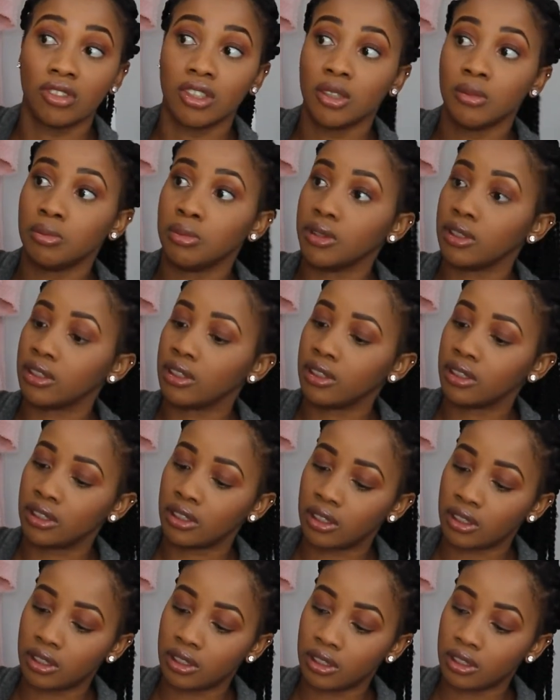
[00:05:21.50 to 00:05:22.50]

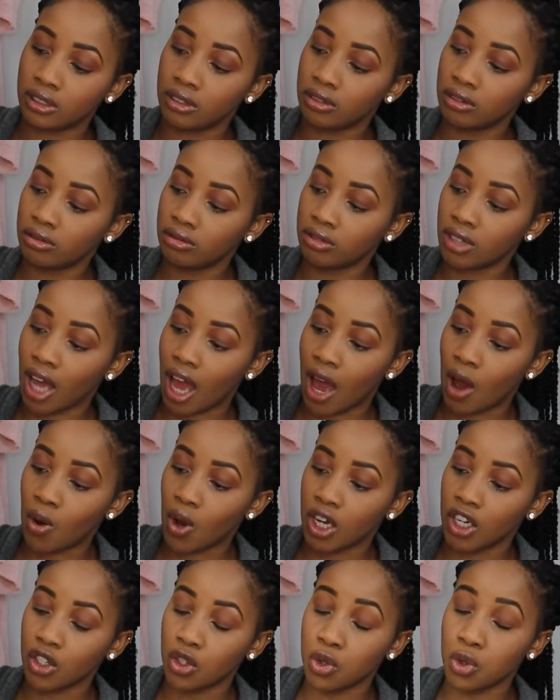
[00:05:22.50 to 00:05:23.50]
because I
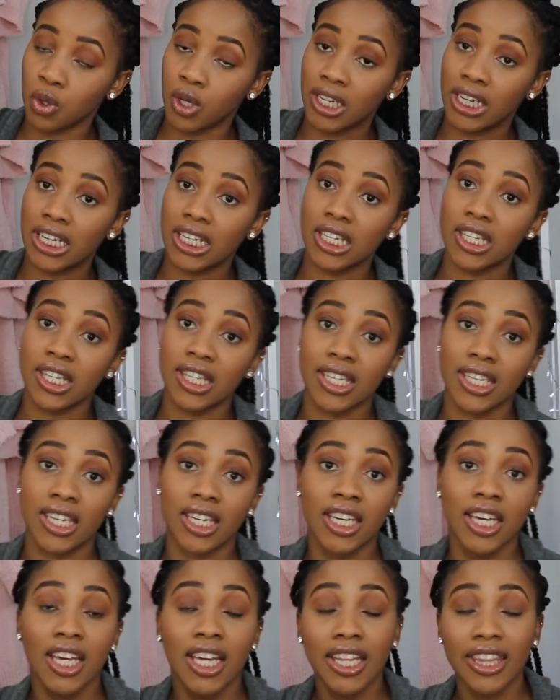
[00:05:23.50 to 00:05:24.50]
wanted to at least
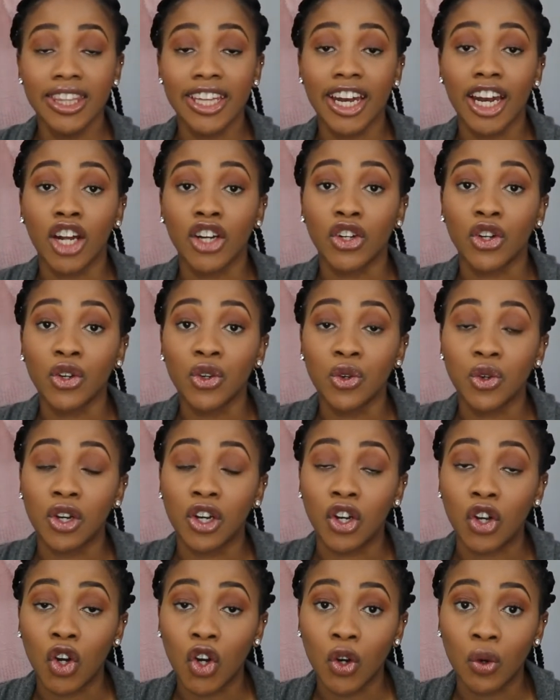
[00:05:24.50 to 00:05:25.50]
see that I don't
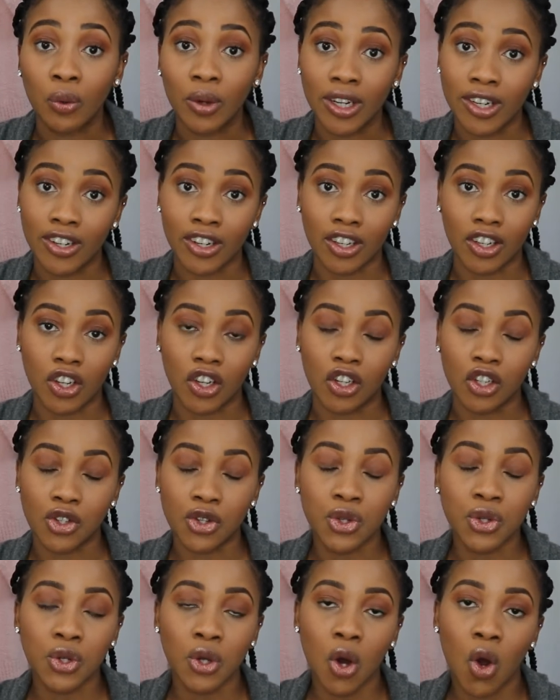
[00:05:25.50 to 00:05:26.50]
look ridiculous.
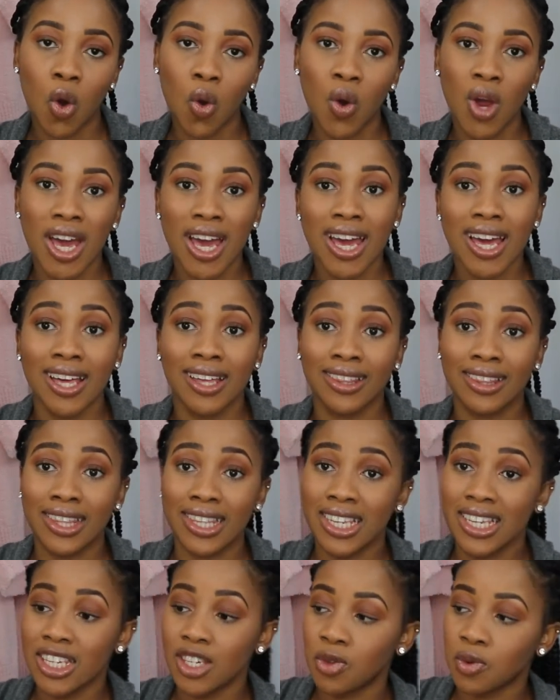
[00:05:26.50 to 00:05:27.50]
So
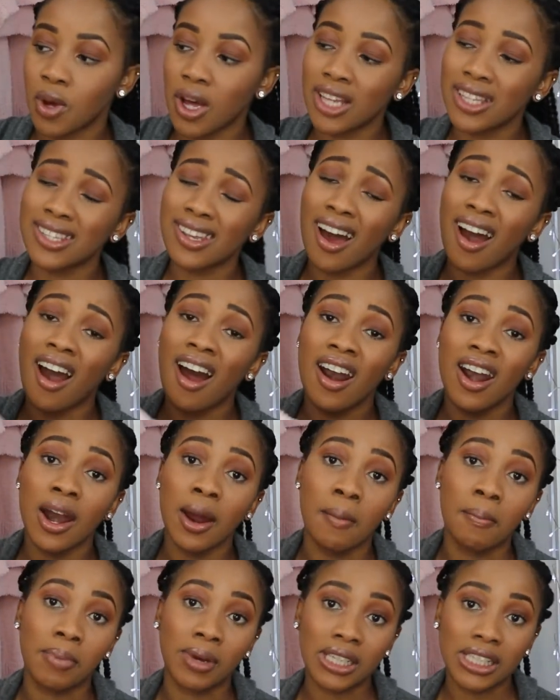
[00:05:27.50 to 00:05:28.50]
these ones are
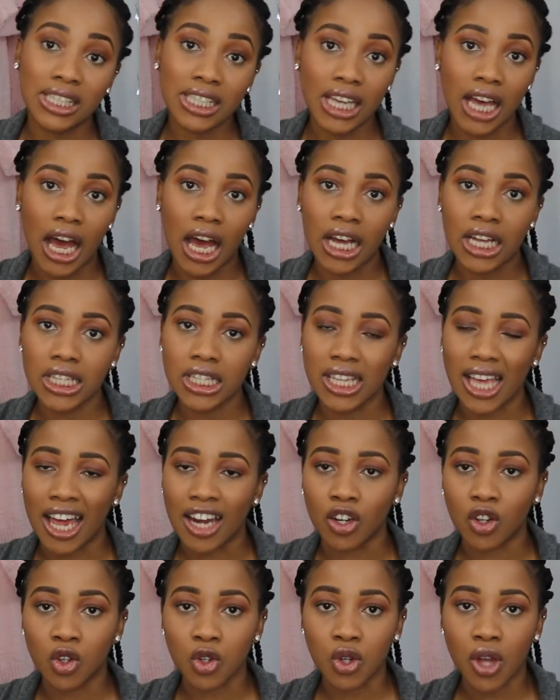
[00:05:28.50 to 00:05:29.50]
a bit tight,
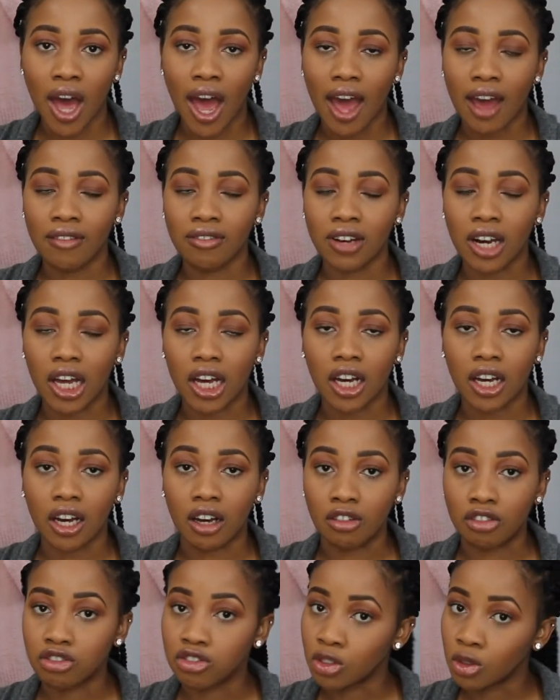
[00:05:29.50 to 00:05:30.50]
and also I have like
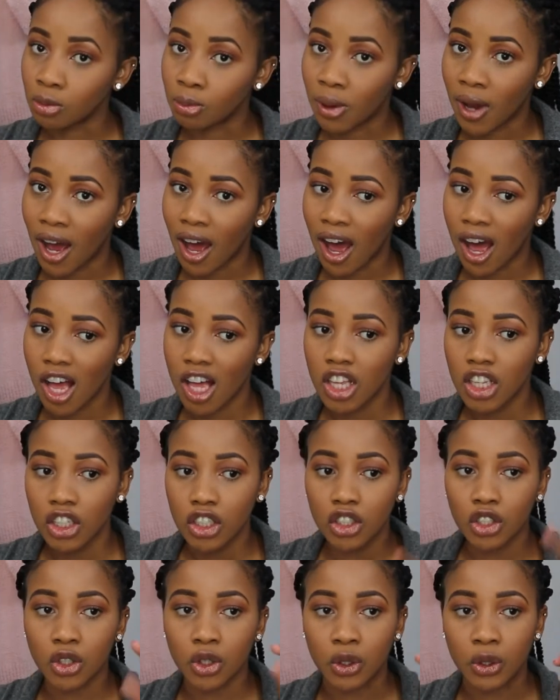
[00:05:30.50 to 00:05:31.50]
a fupa,
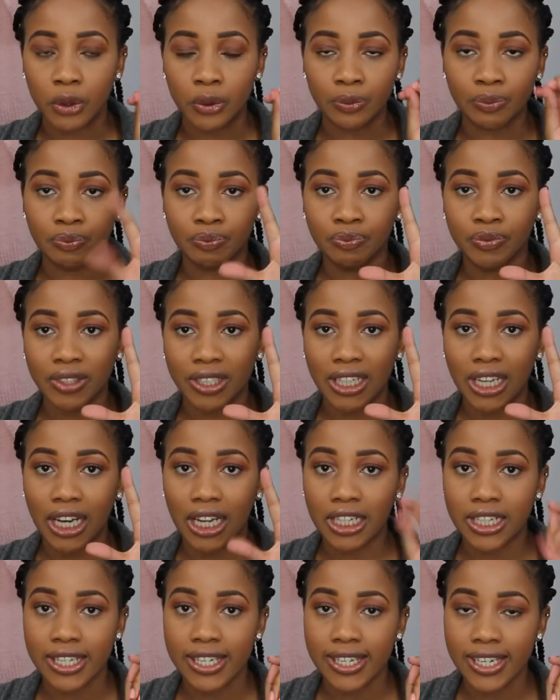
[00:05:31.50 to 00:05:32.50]
so it
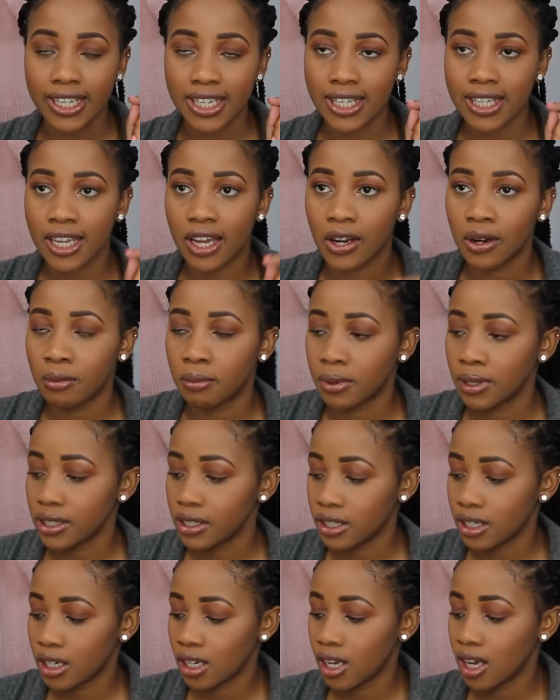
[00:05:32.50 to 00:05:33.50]
kind of sticks out a
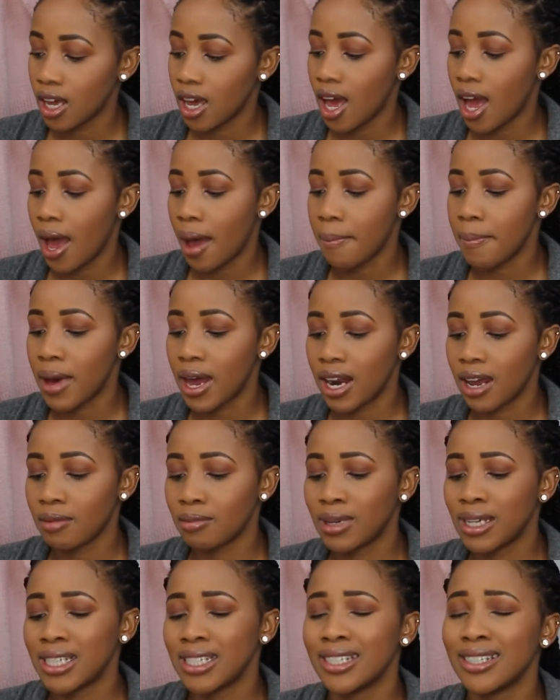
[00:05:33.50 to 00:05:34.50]
bit. But I
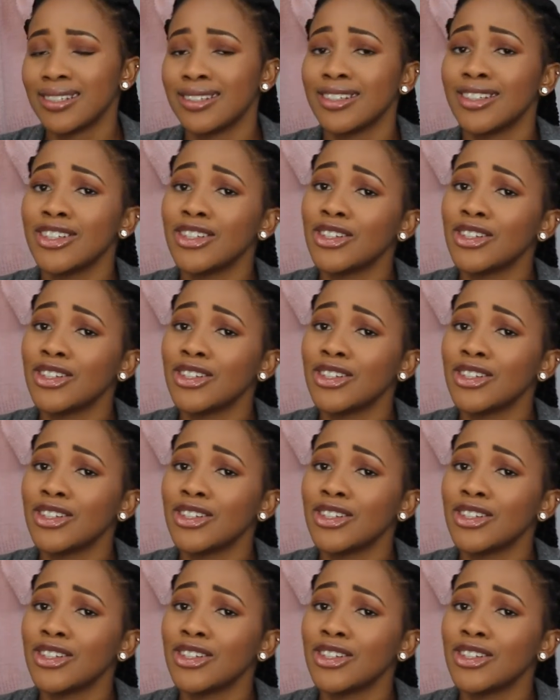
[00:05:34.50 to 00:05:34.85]
mean,